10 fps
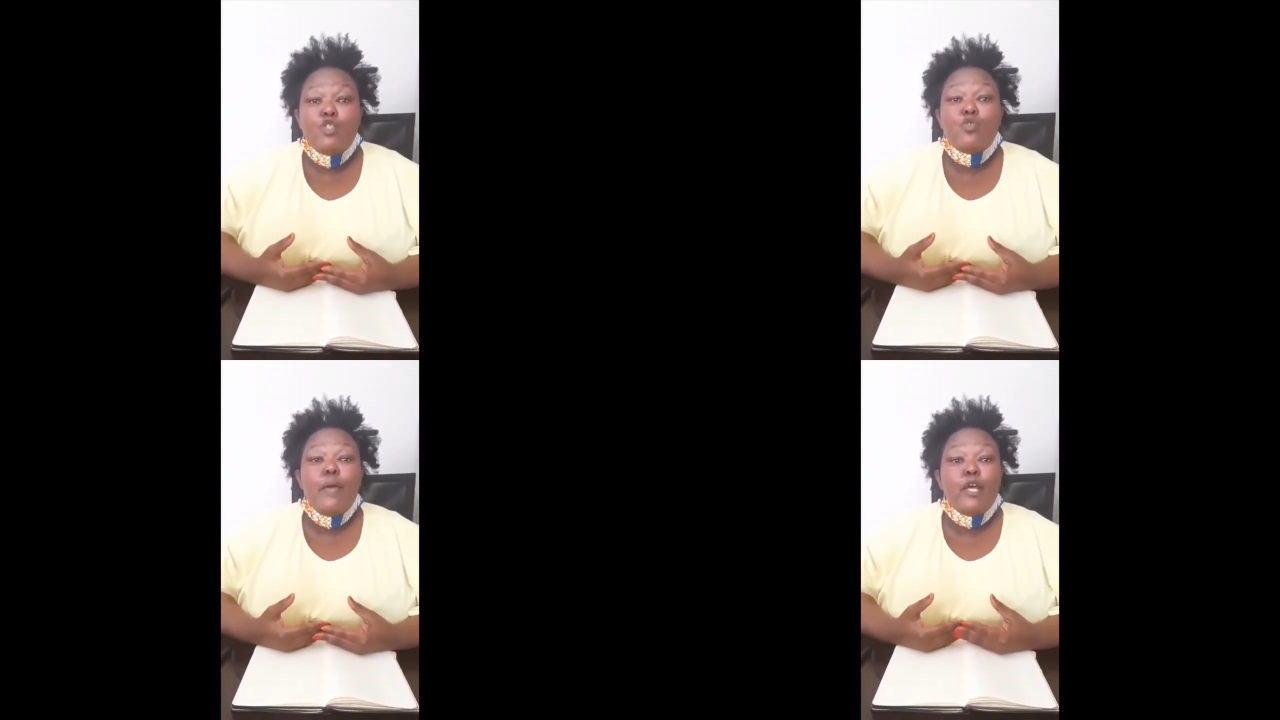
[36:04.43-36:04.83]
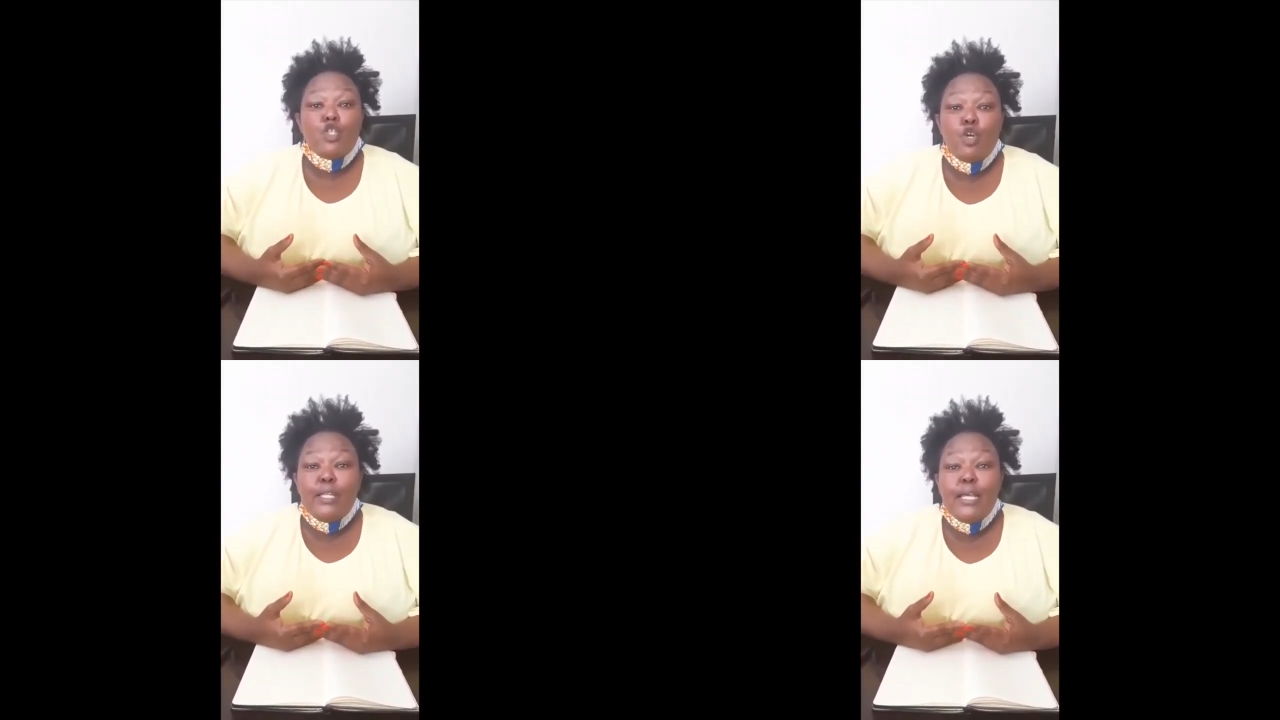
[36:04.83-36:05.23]
to make
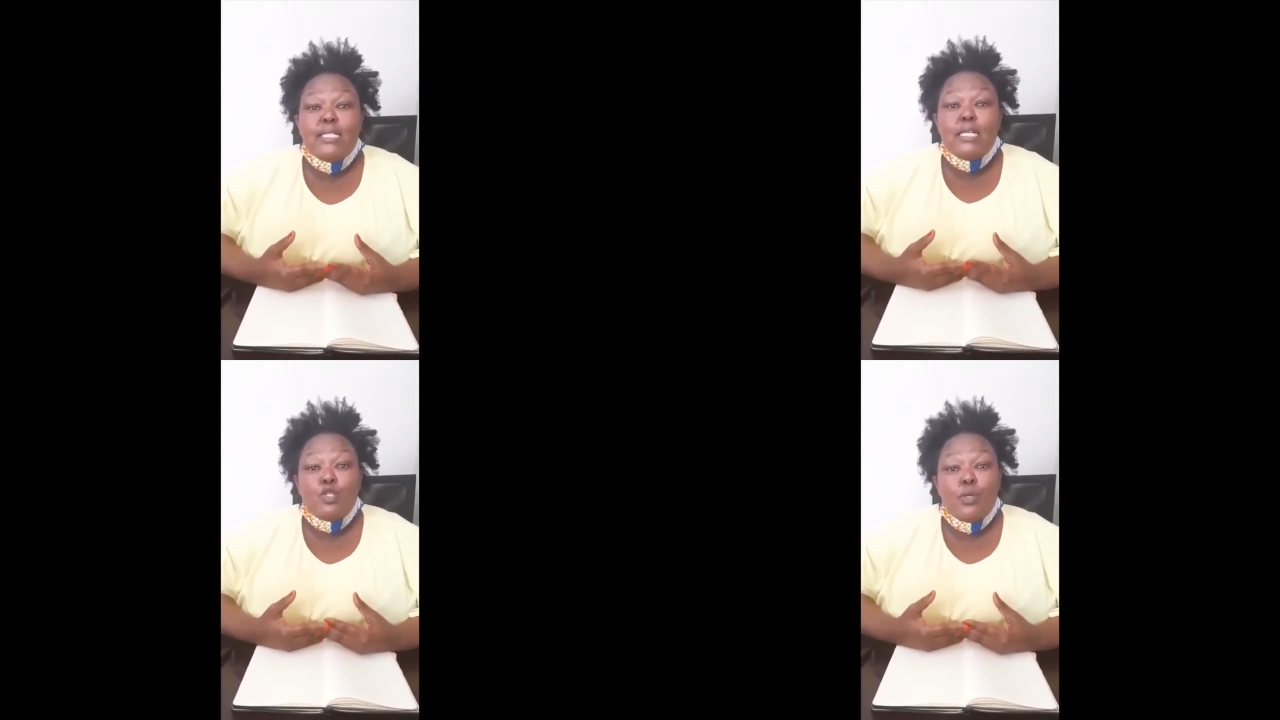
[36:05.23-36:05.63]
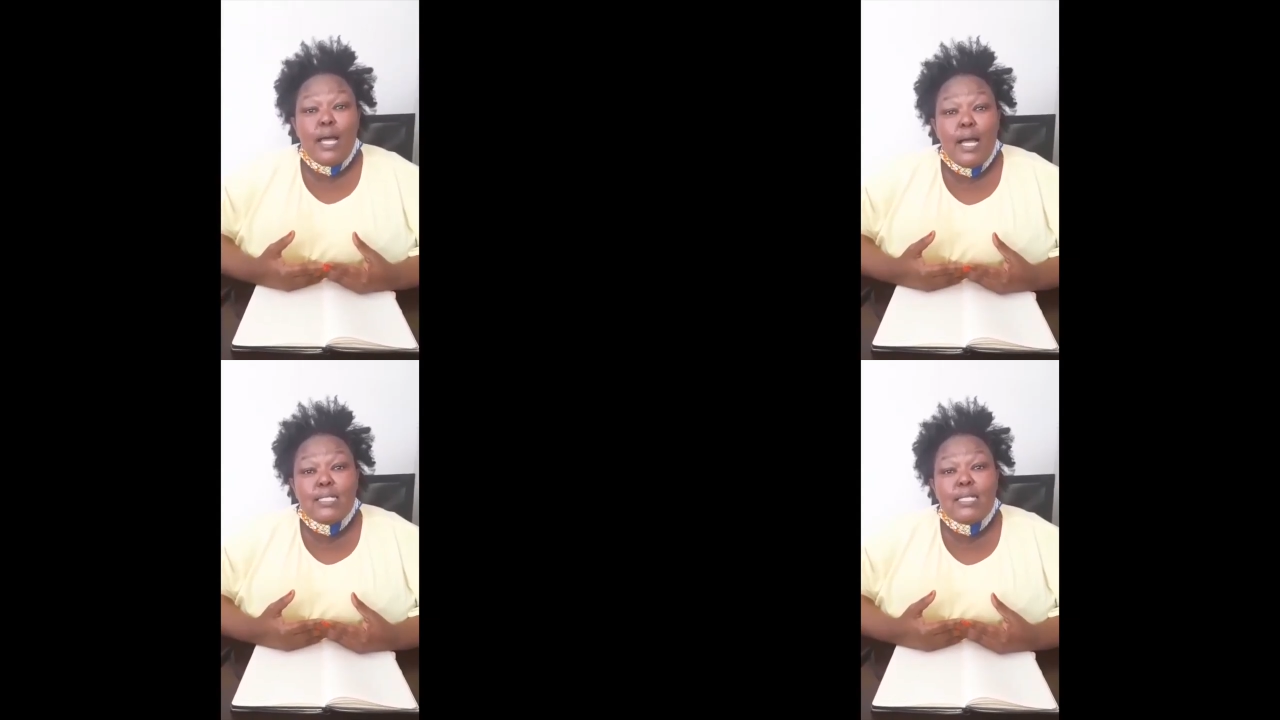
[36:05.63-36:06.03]
sure that sex
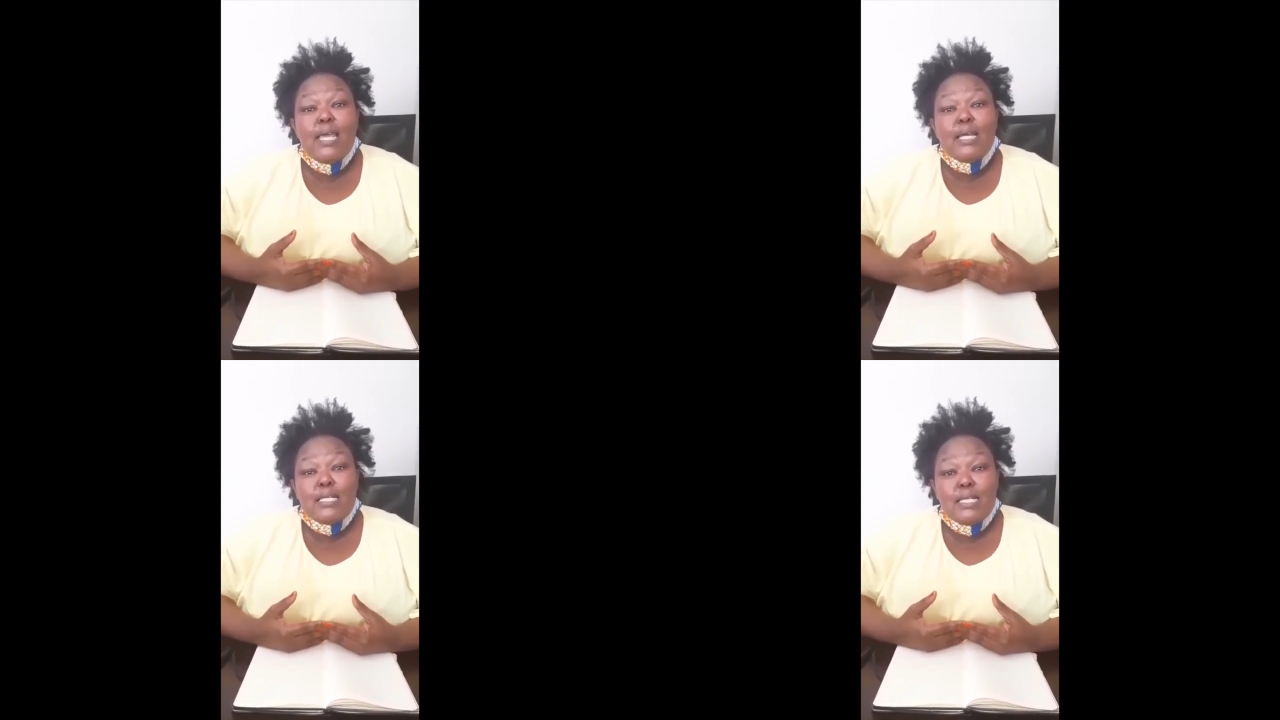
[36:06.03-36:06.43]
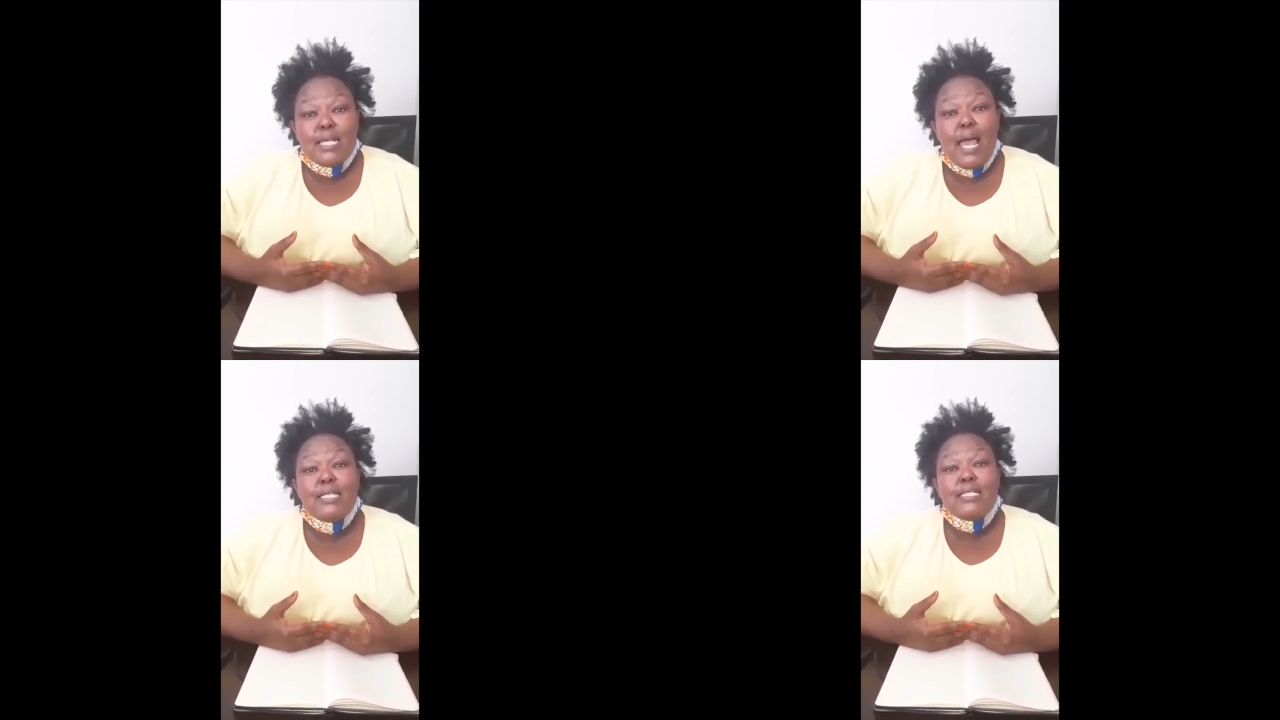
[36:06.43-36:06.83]
workers, they
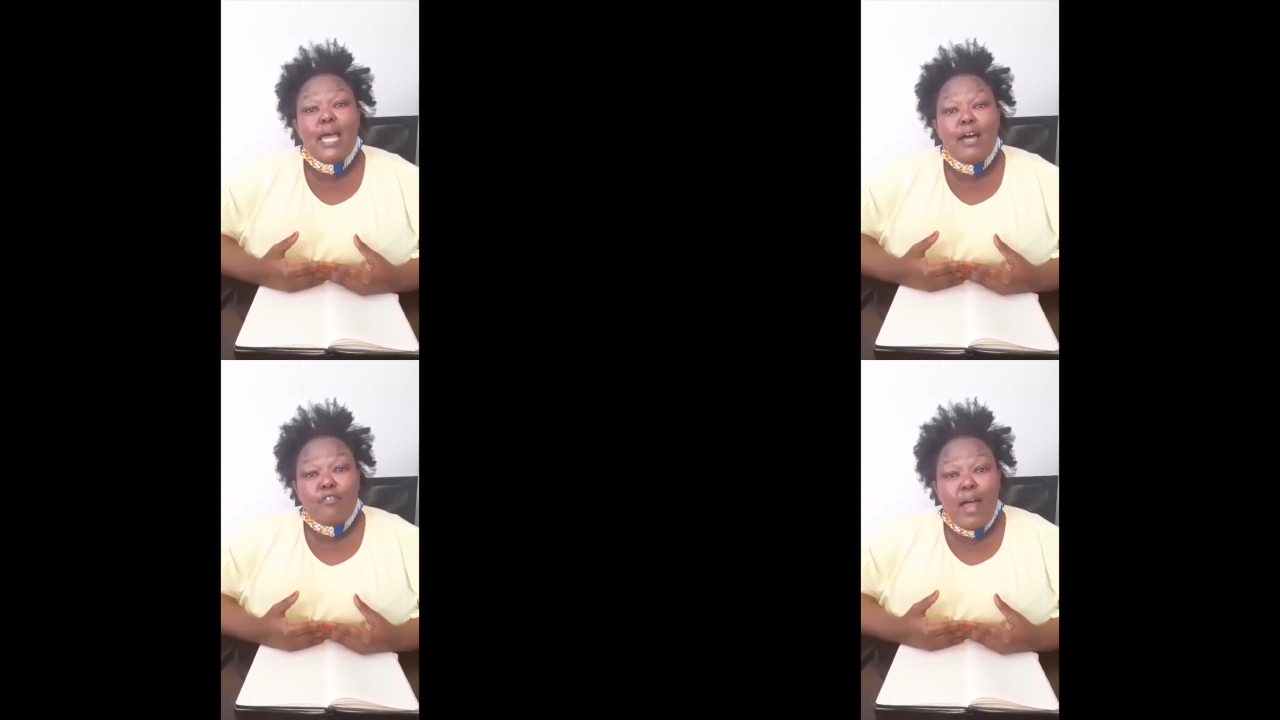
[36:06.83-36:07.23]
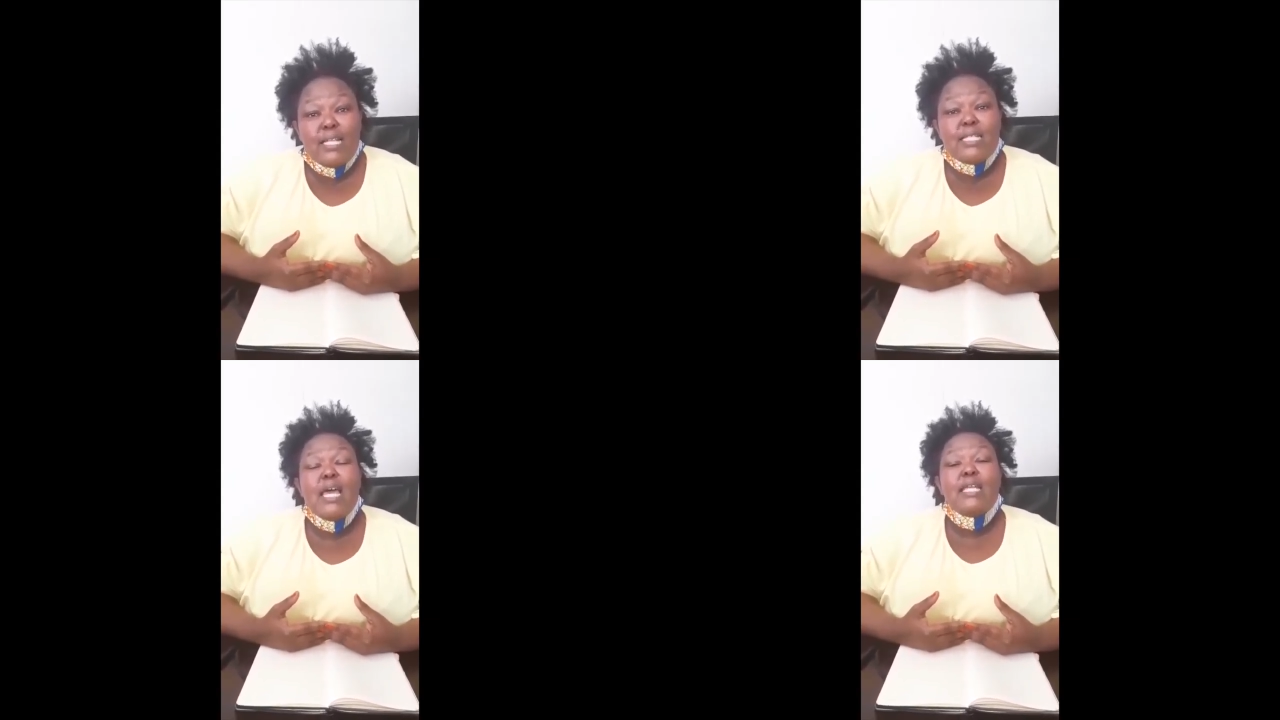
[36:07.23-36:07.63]
exercise their
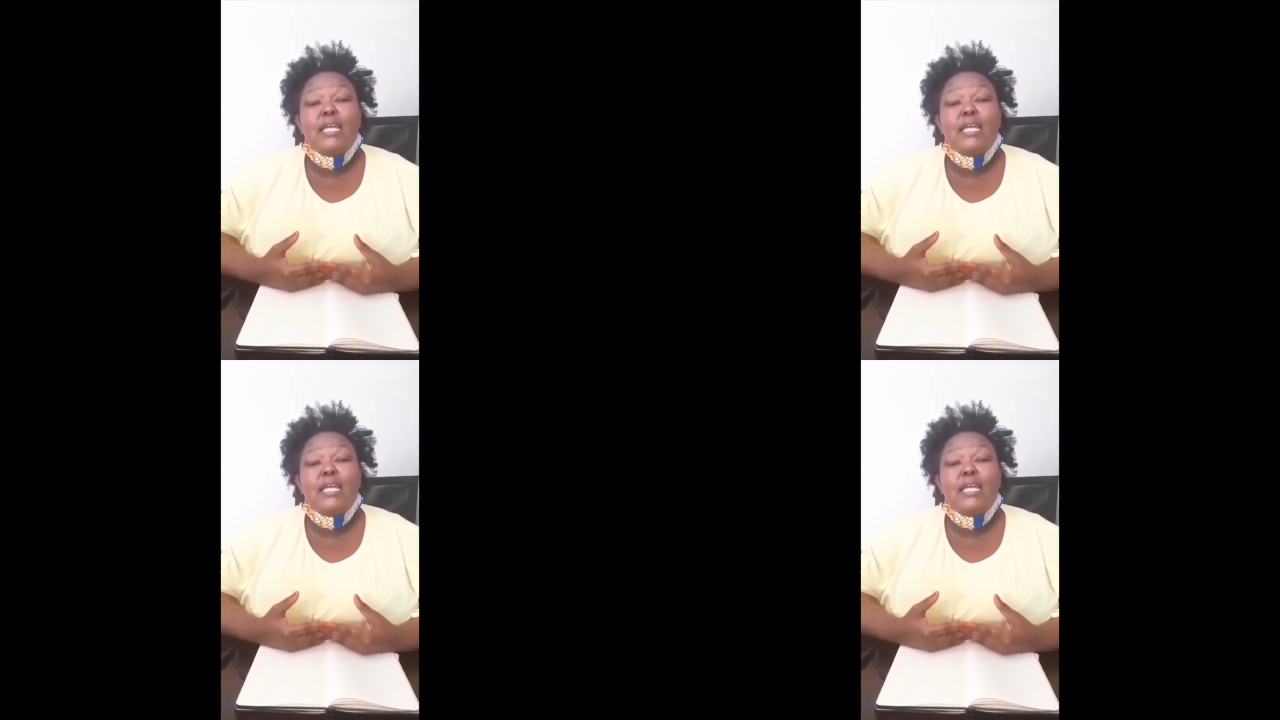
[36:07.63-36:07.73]
rights,